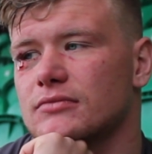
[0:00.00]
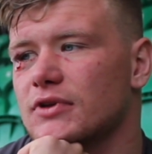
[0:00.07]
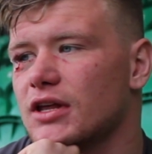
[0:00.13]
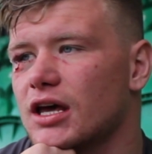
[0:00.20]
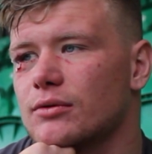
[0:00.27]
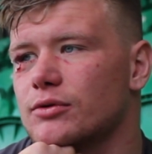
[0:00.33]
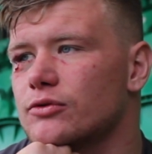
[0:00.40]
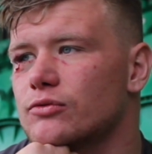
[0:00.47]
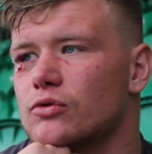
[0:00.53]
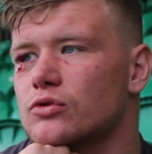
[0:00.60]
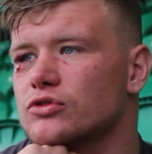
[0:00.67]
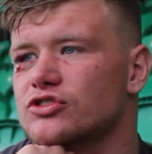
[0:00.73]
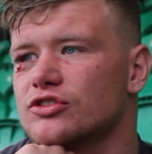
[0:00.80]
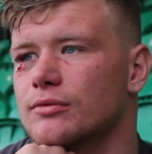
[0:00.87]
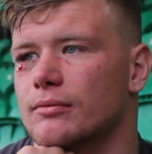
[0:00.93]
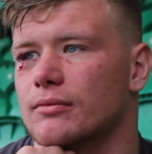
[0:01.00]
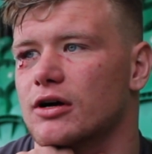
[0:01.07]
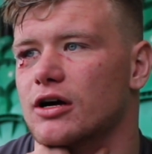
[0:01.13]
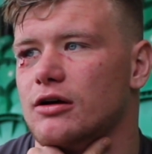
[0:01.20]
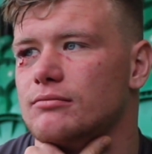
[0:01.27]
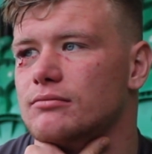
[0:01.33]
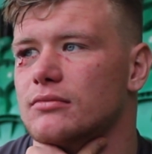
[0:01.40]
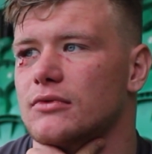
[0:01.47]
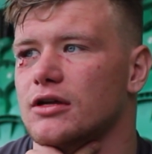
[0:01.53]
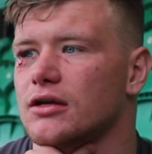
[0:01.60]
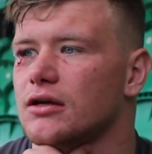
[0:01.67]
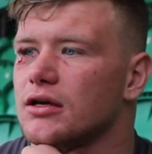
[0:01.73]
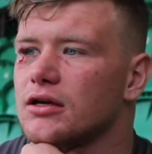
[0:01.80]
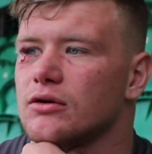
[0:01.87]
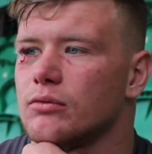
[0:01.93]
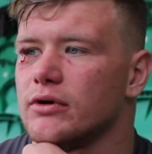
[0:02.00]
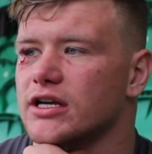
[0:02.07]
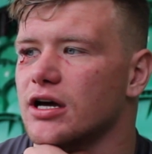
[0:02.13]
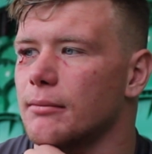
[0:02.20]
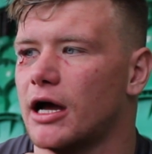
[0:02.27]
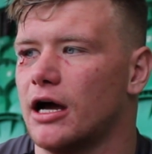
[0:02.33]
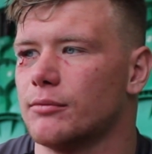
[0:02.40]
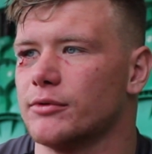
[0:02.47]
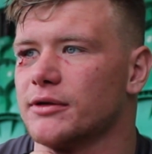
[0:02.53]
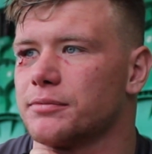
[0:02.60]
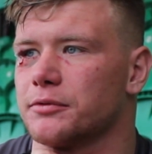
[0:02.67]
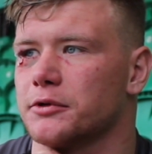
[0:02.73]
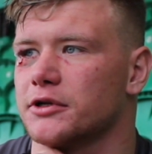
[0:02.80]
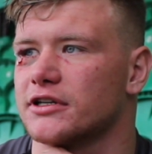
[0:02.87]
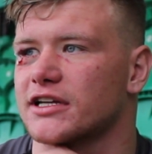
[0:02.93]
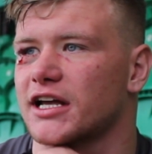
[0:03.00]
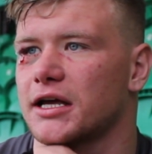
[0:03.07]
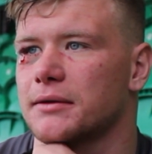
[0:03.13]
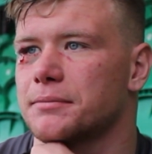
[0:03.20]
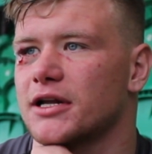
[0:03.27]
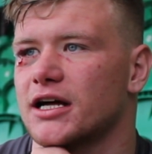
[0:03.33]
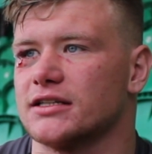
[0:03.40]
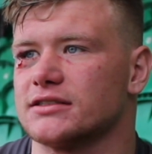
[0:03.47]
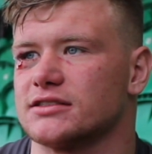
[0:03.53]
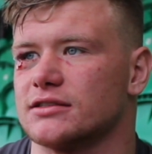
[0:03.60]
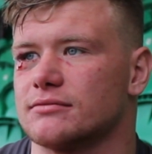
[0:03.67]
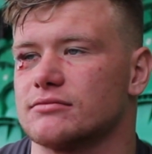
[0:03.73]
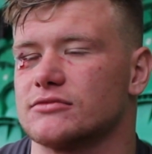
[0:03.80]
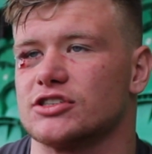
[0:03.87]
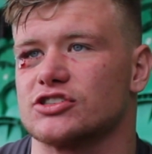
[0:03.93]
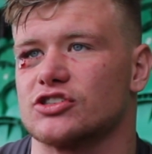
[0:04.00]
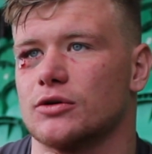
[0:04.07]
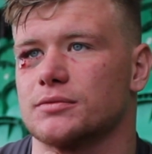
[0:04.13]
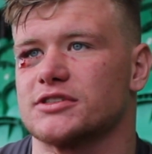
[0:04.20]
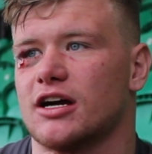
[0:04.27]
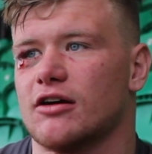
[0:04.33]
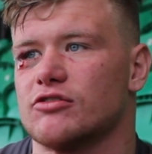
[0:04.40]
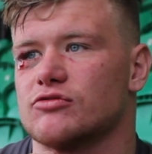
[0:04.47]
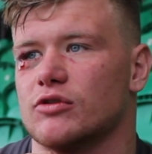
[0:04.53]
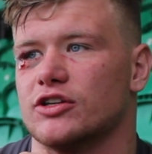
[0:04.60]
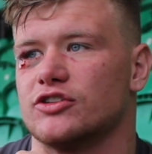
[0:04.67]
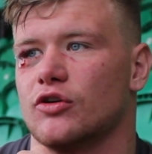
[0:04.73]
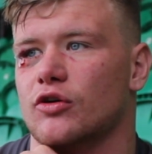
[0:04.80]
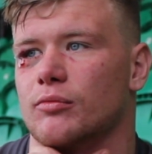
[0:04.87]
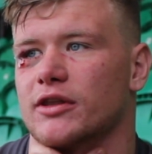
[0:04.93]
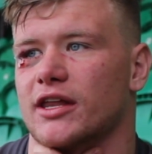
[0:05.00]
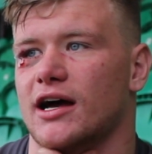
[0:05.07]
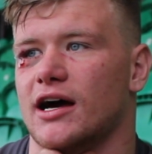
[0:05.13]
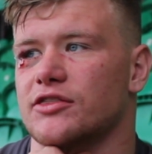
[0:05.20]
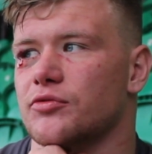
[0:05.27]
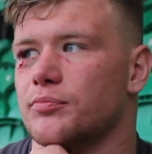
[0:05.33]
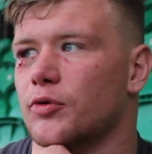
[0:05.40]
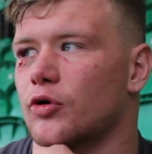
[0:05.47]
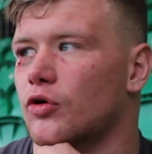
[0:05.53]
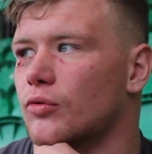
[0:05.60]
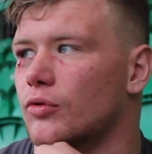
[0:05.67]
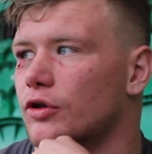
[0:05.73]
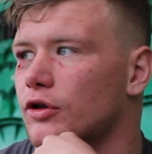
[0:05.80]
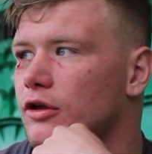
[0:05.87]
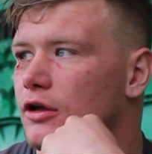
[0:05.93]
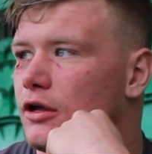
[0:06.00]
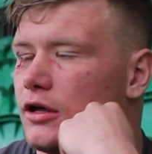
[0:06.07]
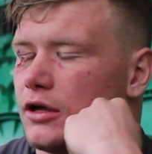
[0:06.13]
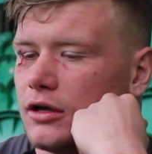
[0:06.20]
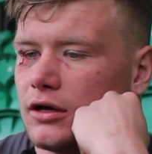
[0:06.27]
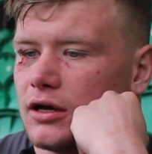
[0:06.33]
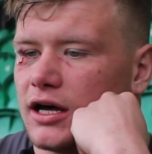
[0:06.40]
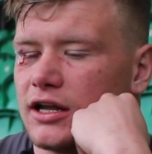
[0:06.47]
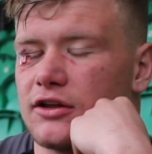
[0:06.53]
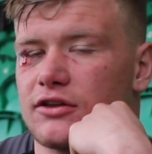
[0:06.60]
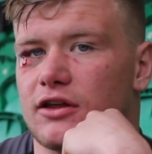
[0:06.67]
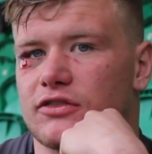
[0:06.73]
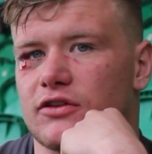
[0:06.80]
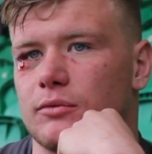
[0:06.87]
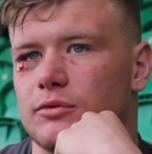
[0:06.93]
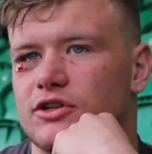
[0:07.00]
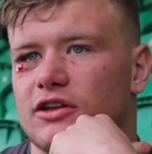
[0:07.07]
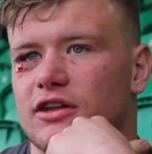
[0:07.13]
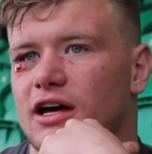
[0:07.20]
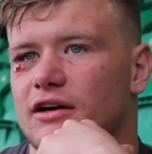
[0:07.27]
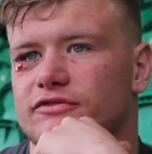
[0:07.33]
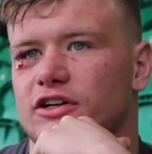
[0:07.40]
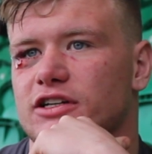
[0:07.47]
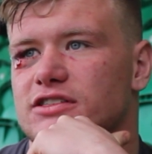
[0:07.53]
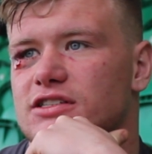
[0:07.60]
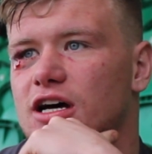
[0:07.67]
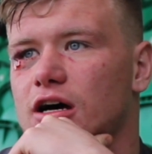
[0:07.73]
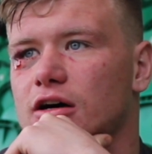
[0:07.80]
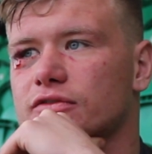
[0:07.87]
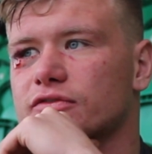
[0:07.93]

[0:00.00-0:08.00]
Yeah, well, awesome. We come out and we implemented a game plan to stop Saris what they're doing when they had the ball. And I think we've done that first half.